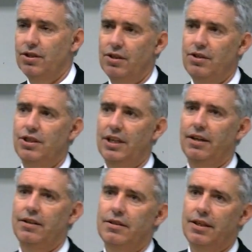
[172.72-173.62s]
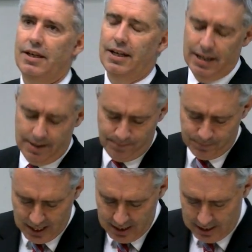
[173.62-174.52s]
to the New Zealand
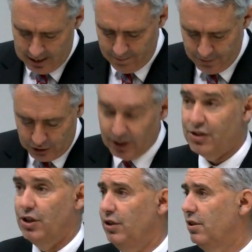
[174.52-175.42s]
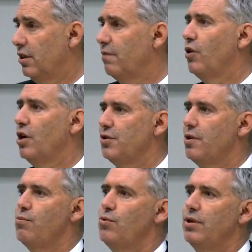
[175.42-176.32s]
Infrastructure Unit
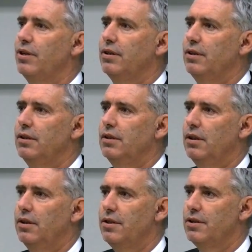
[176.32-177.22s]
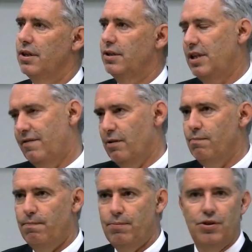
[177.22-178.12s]
Advisory Board. There's a
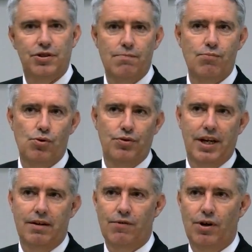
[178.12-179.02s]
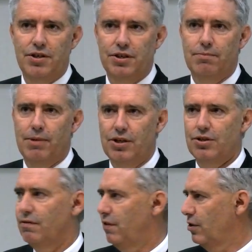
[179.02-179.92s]
7-person board that advises the
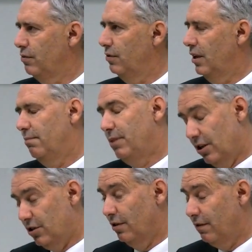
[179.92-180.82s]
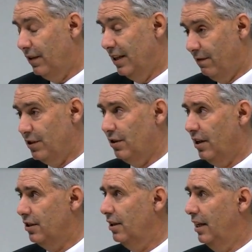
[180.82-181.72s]
Minister of
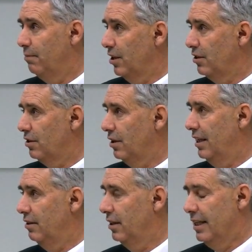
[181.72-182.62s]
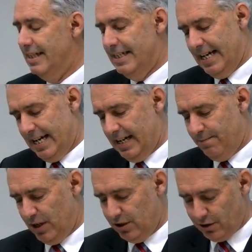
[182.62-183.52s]
Infrastructure and
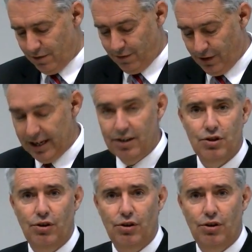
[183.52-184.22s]
Minister of Finance